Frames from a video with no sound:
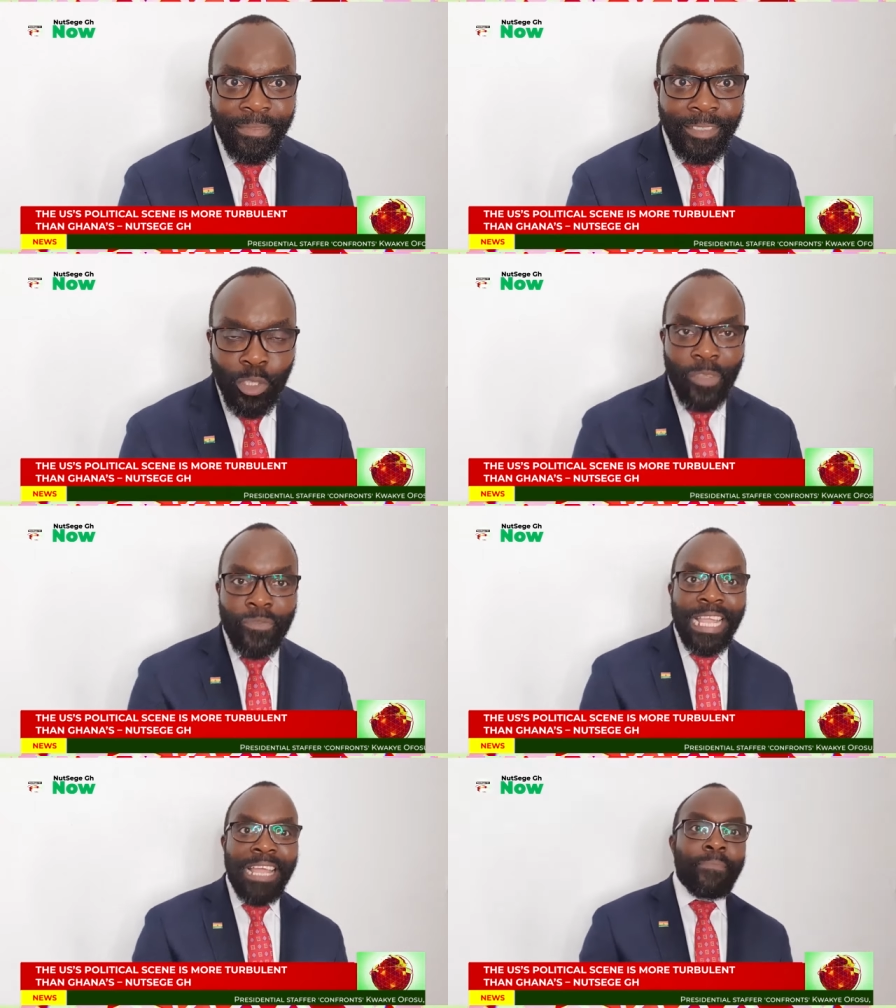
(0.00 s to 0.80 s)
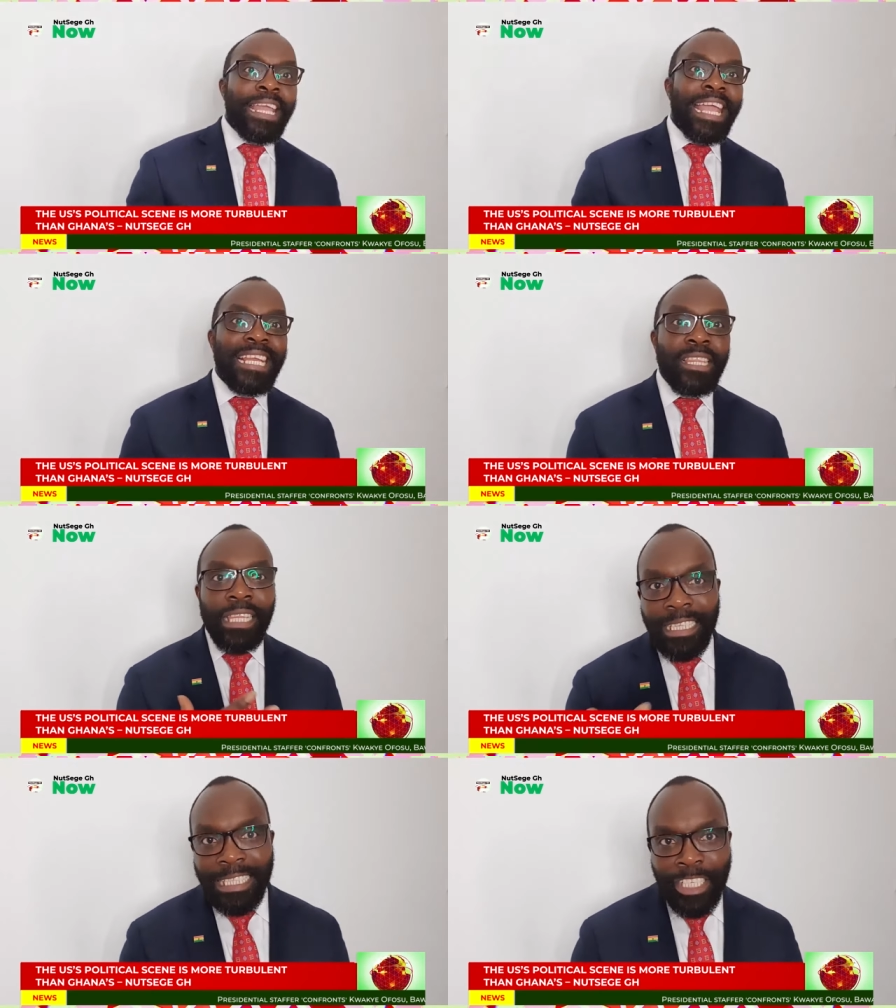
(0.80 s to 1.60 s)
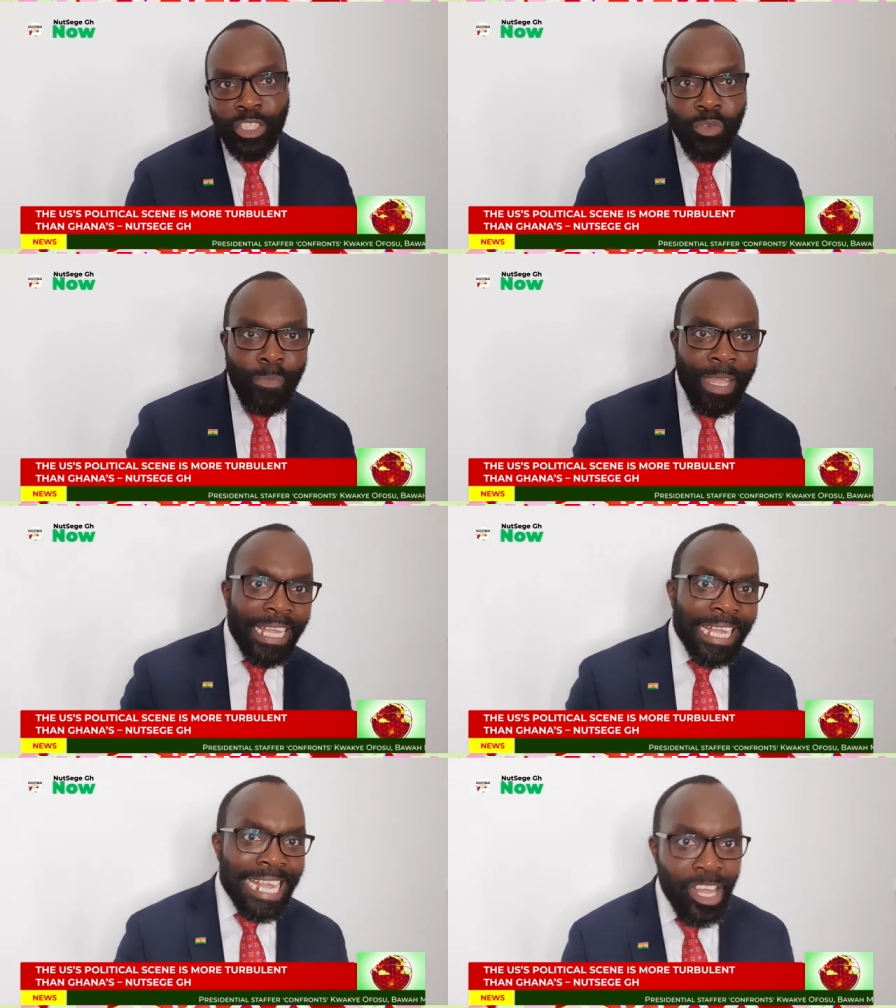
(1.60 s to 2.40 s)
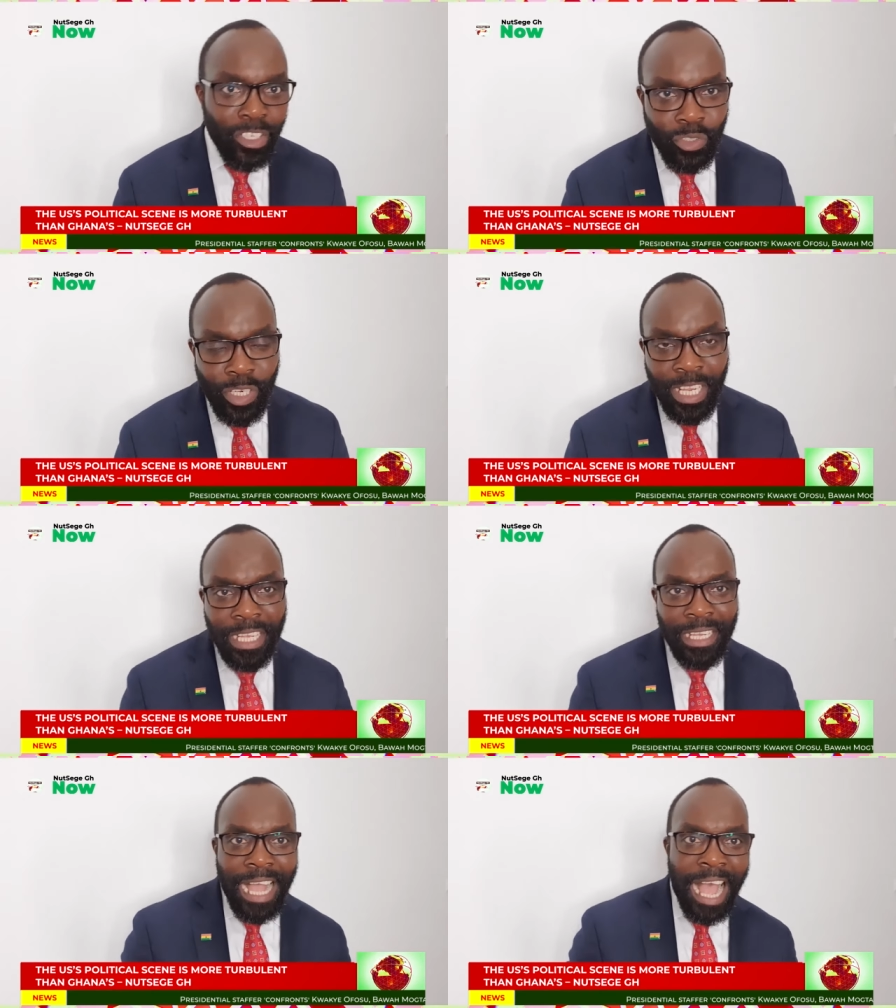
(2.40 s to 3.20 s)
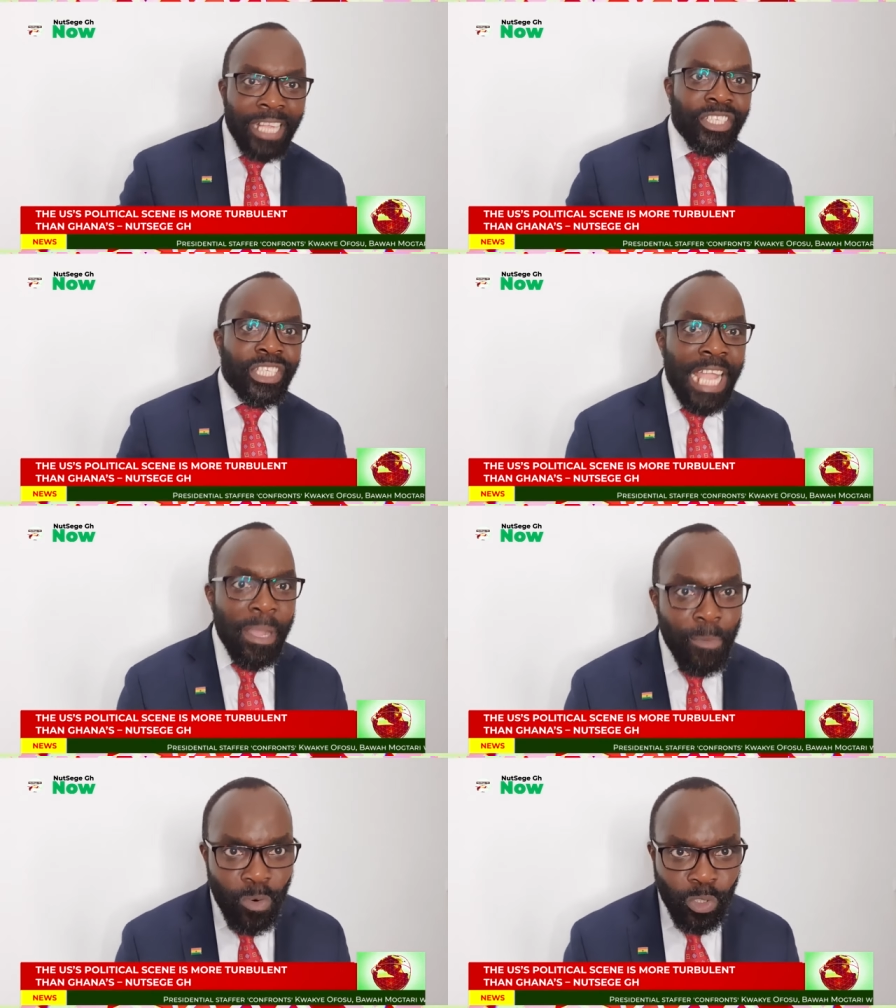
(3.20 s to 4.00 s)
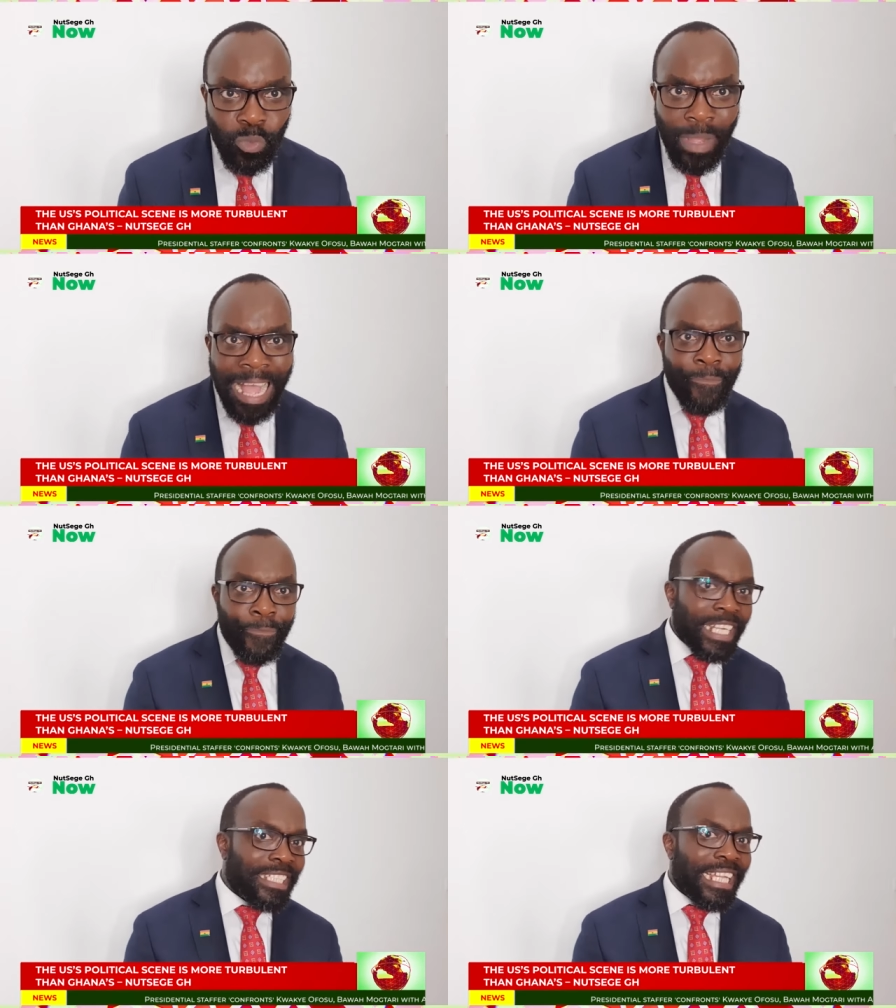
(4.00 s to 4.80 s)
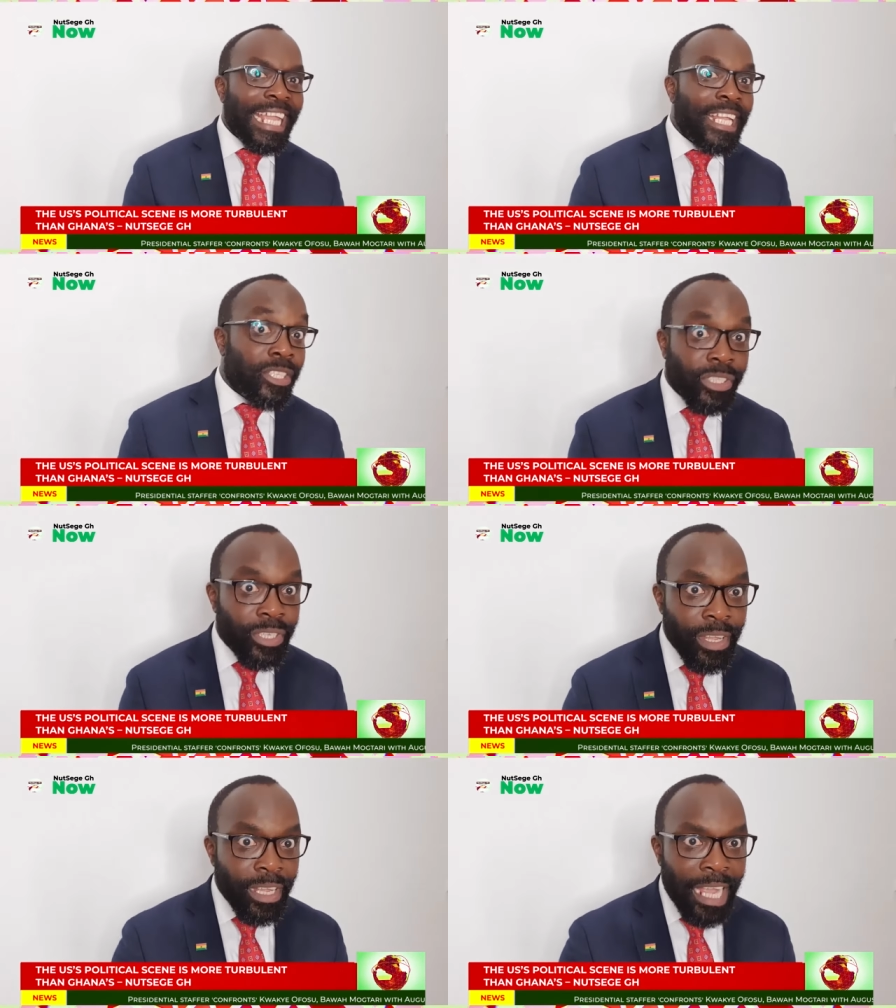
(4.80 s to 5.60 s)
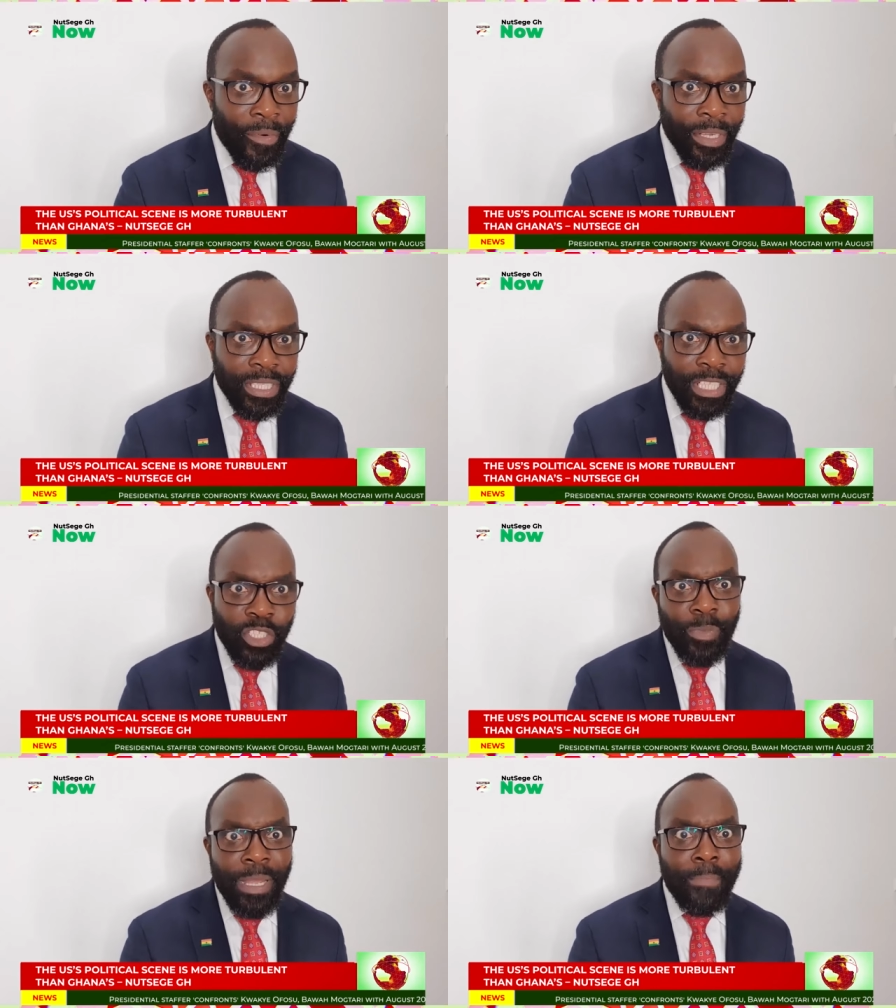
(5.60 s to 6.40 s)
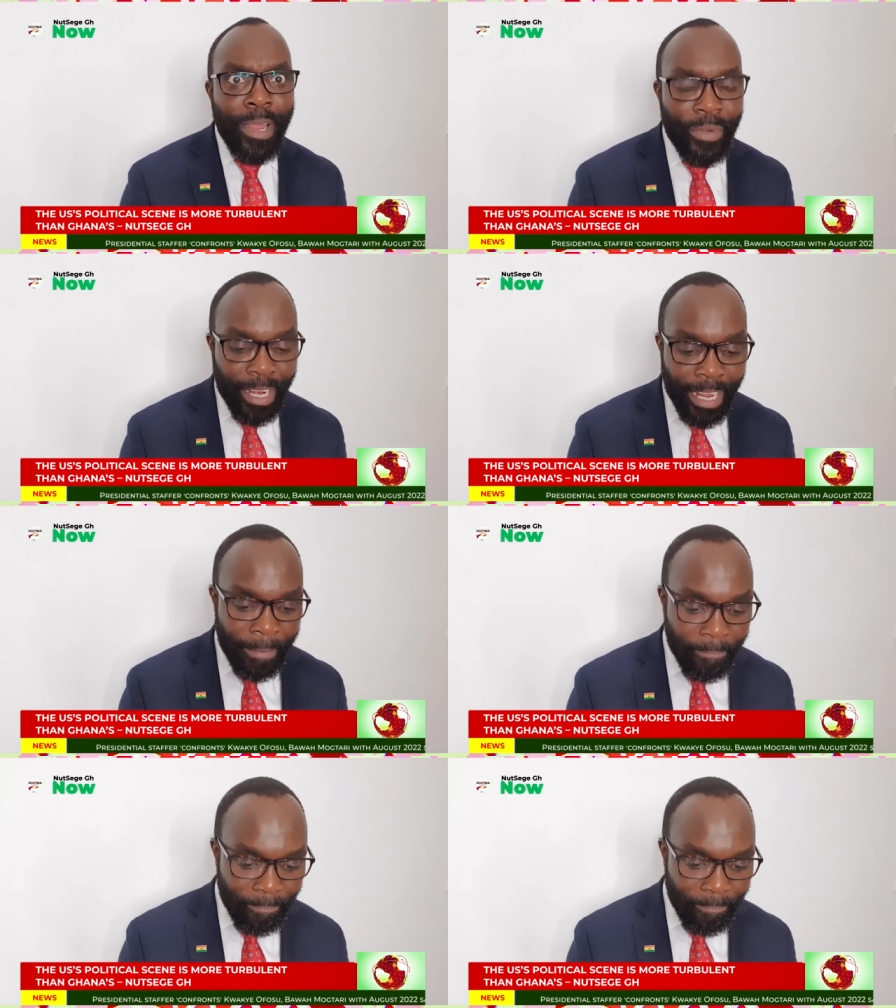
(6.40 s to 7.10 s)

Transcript: So if there be anything that should make a country unstable to affect its currency, it should be America.